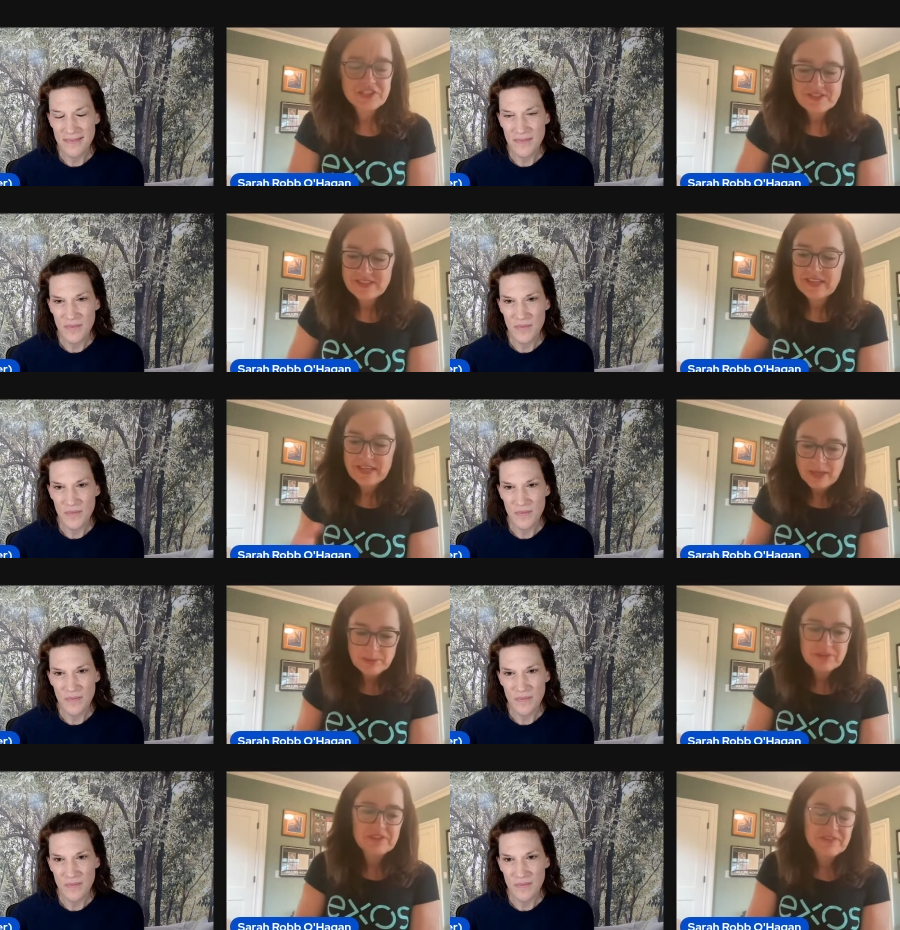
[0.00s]
Speaker 1: just the
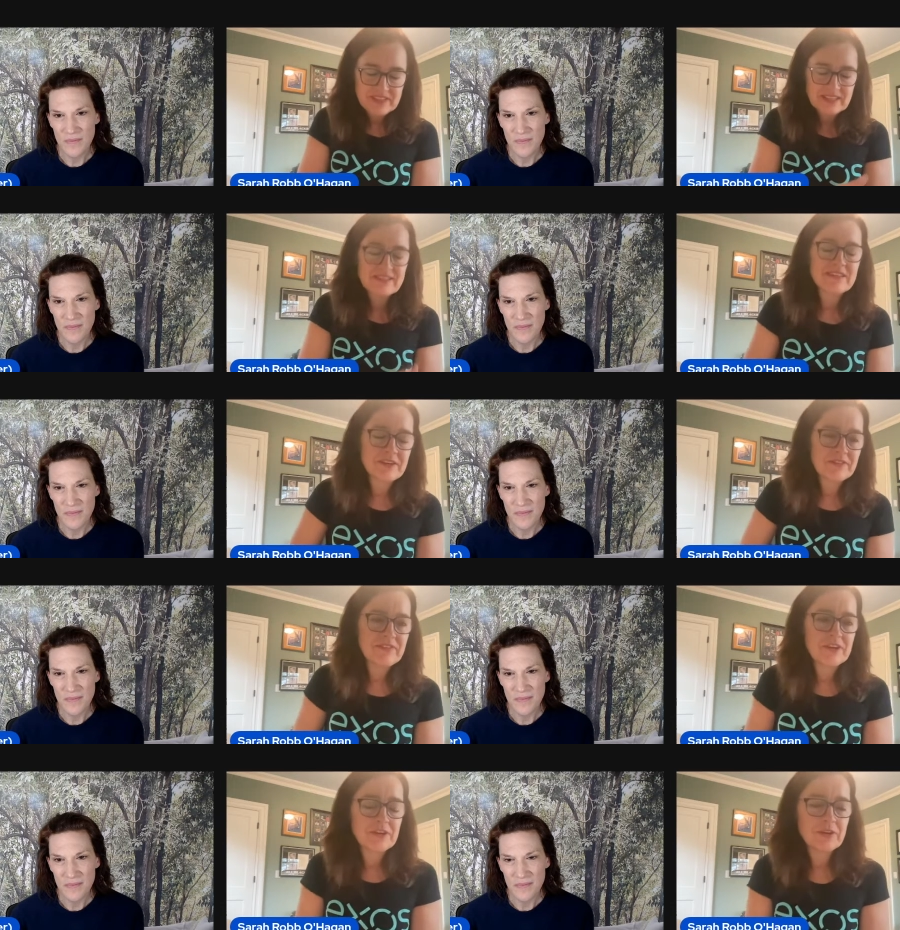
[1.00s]
number of things that have
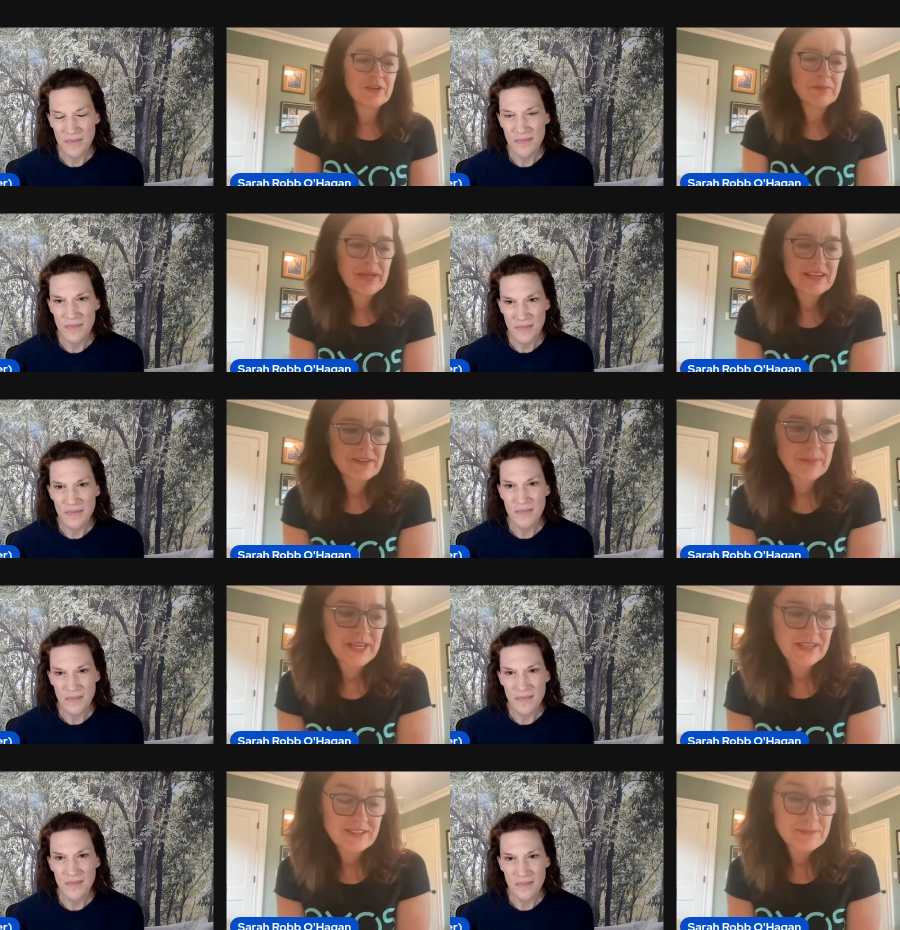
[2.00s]
occurred back to
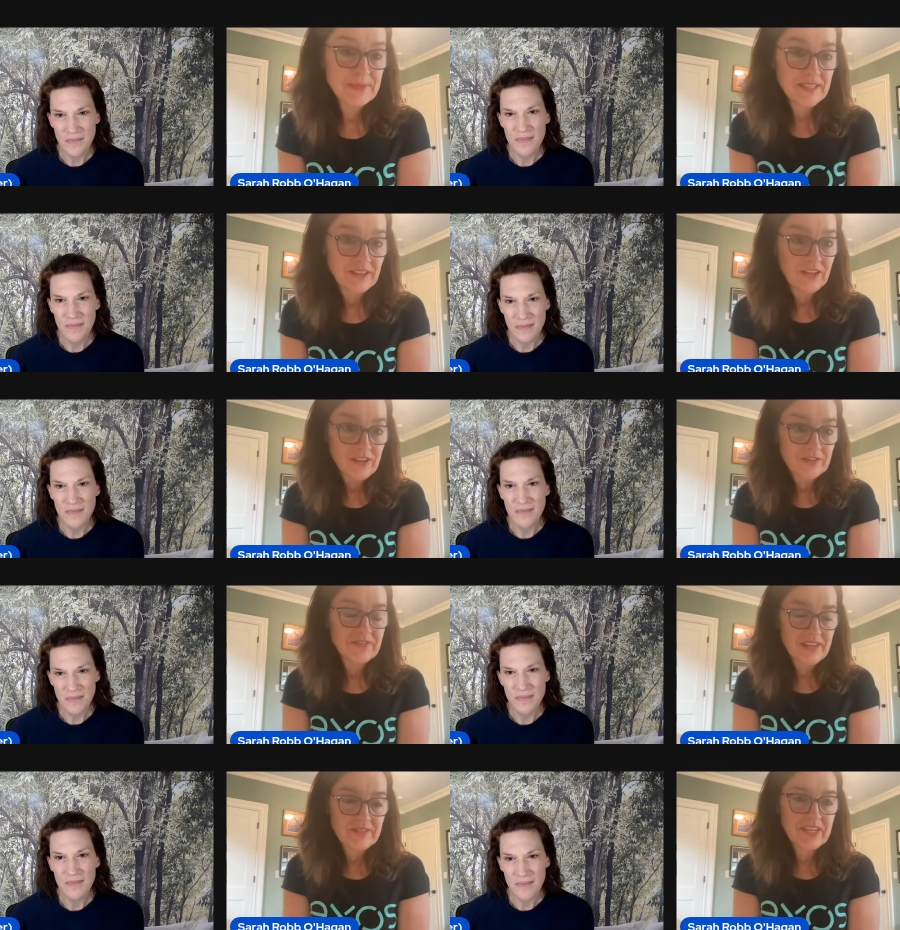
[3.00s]
back, it's been a long
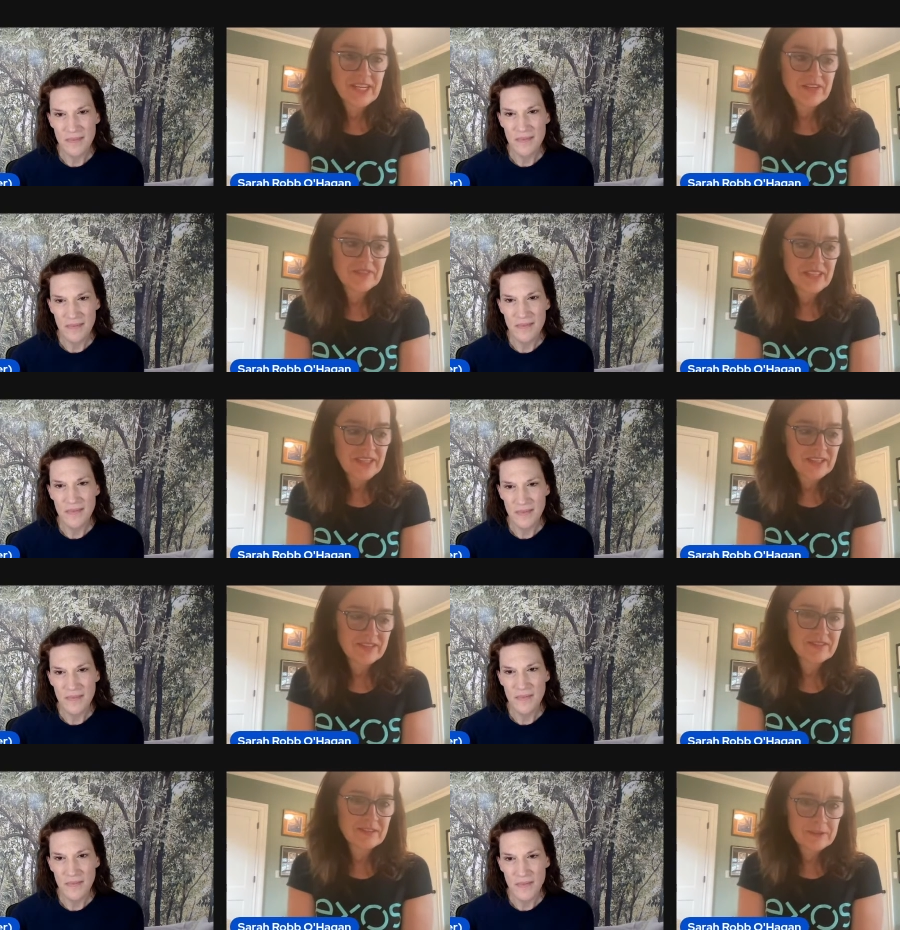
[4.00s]
five and a half
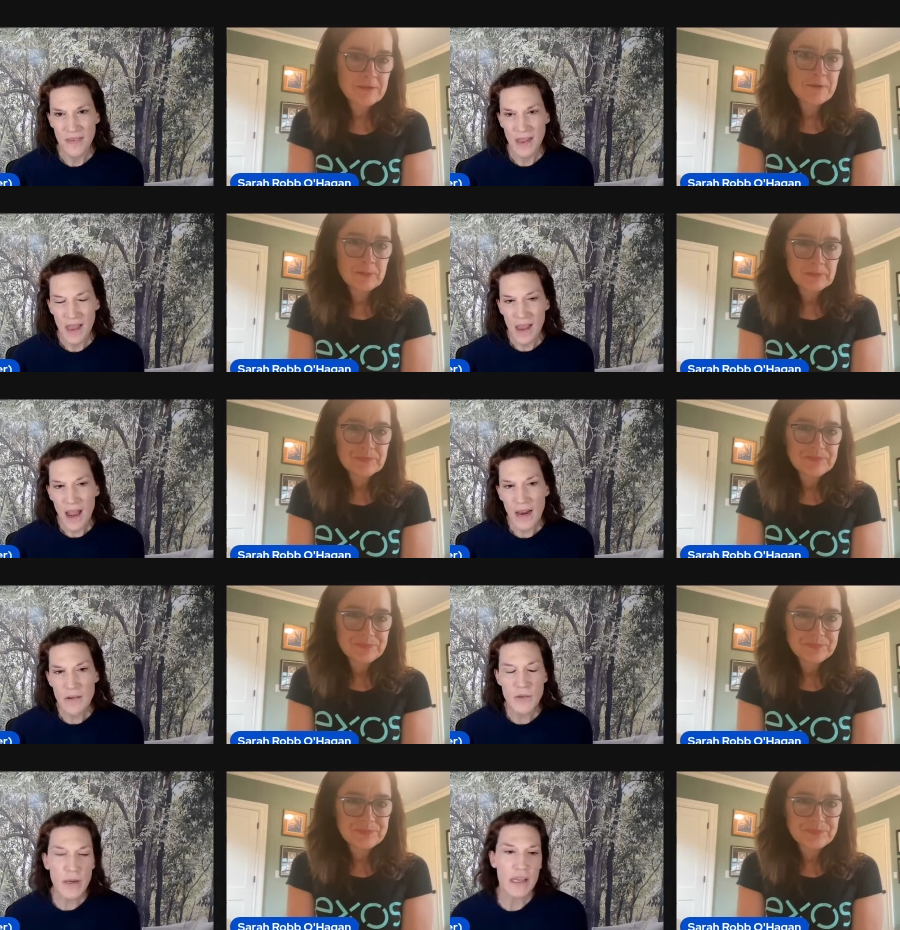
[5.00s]
Speaker 2: years. And I
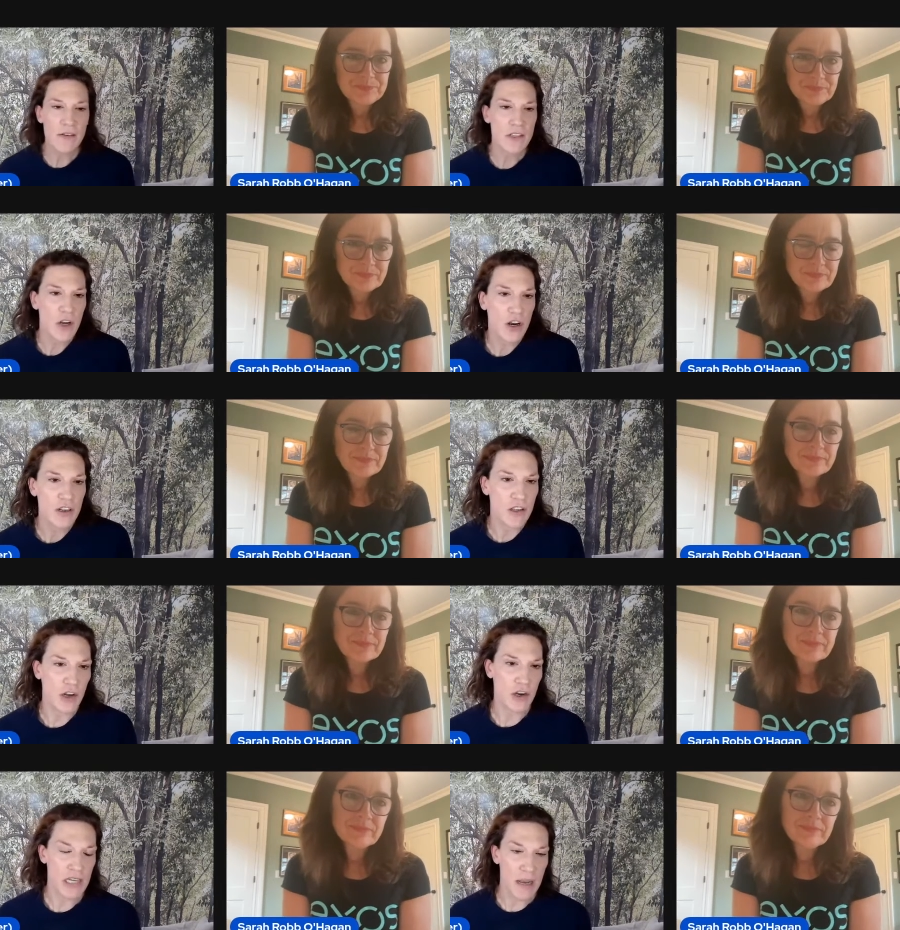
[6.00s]
was reading and there's an article in the New
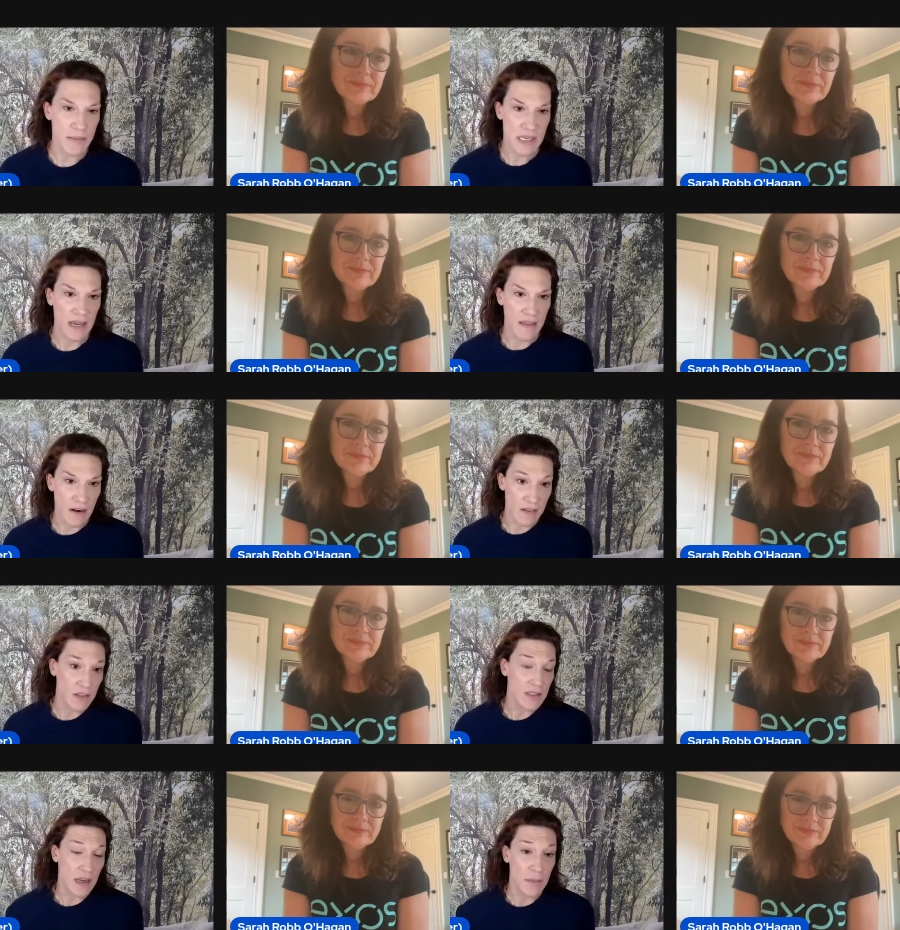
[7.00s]
York Times today that
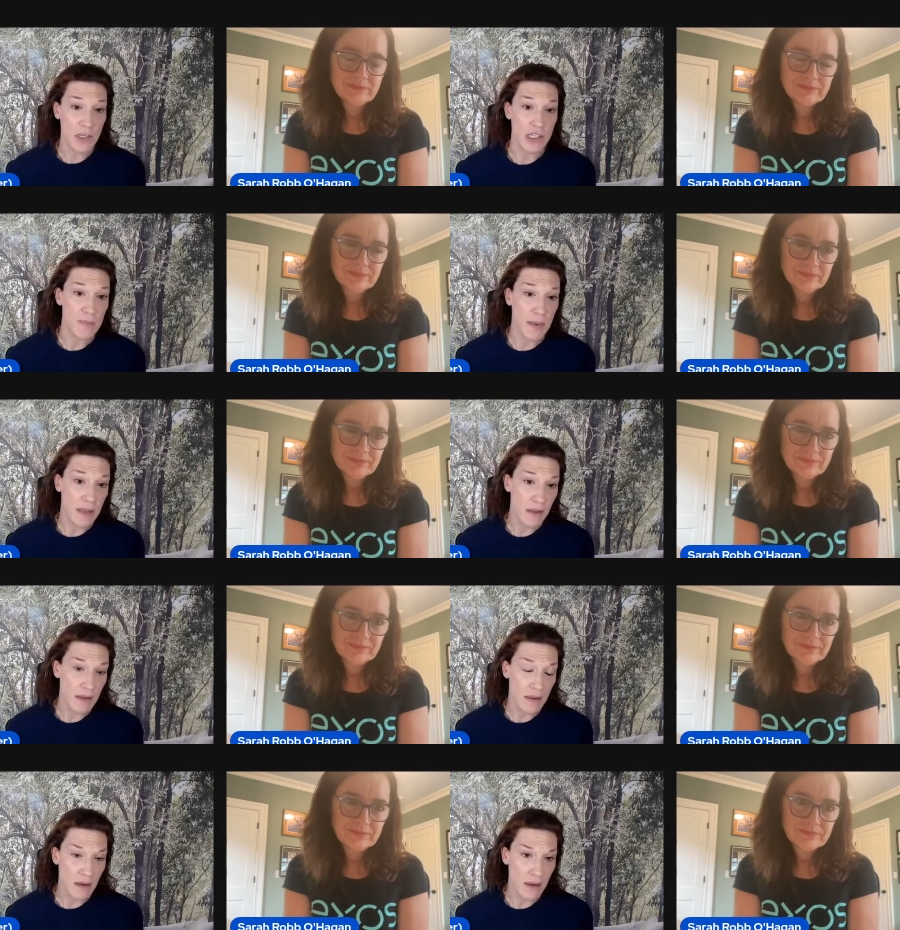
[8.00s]
also said, I mean, she's been
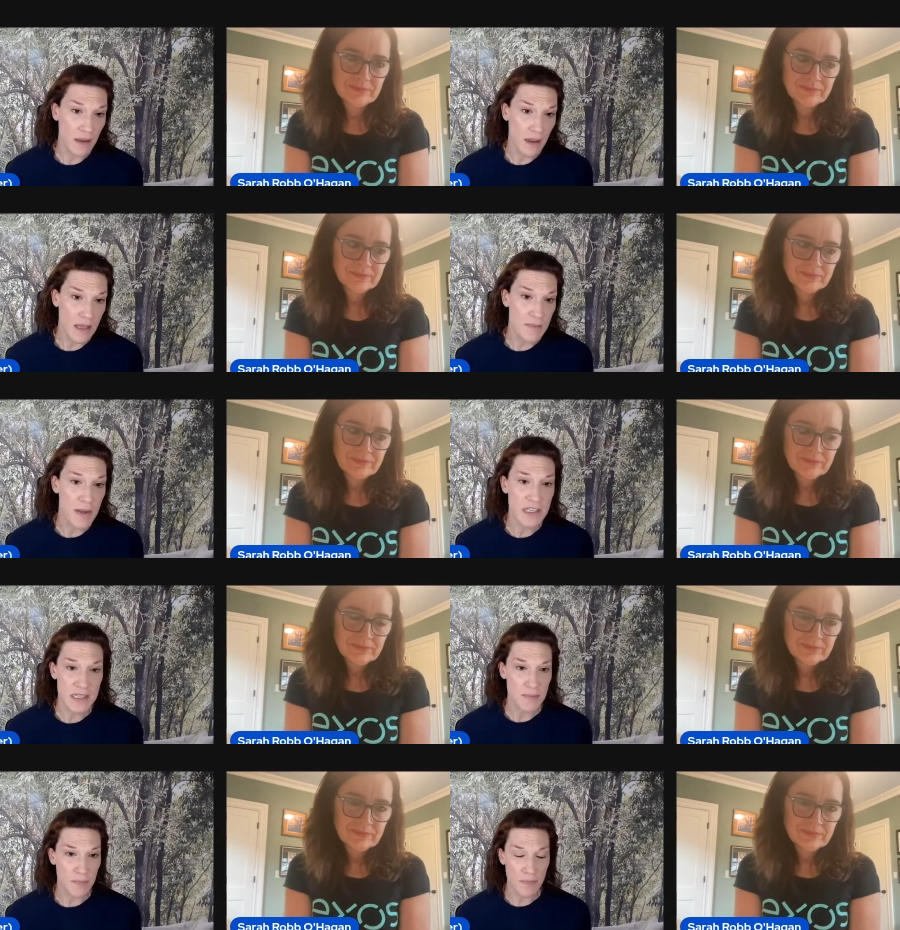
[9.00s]
as much
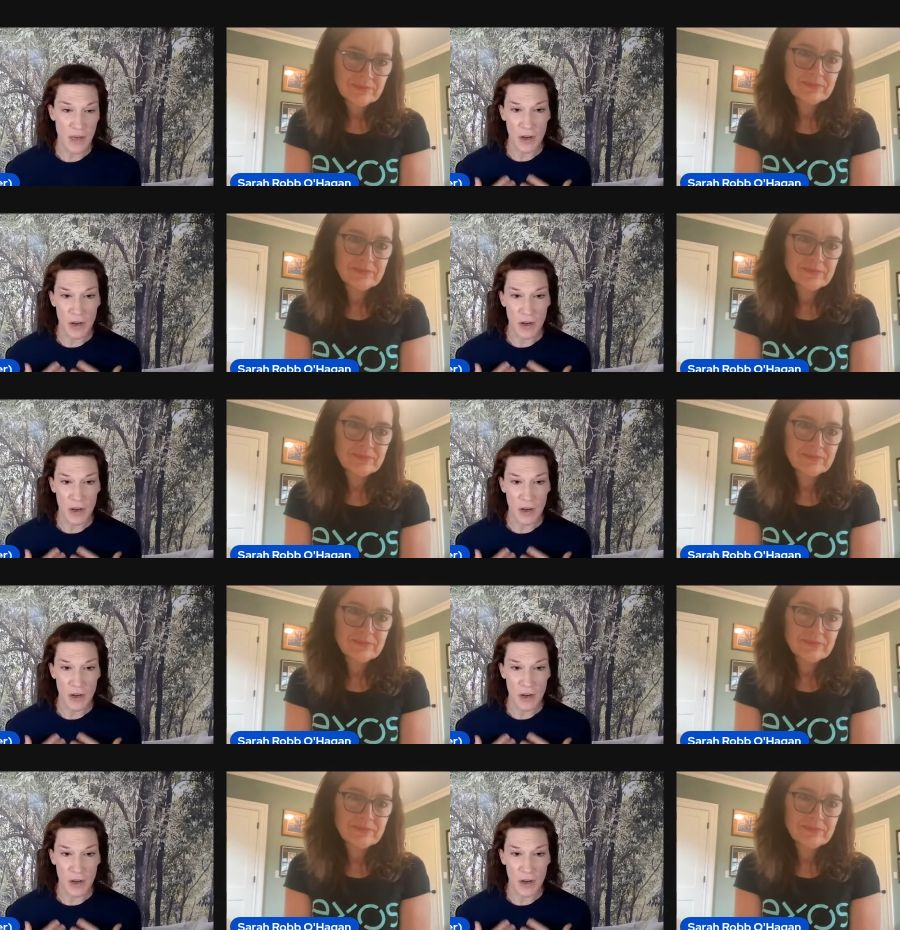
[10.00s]
as you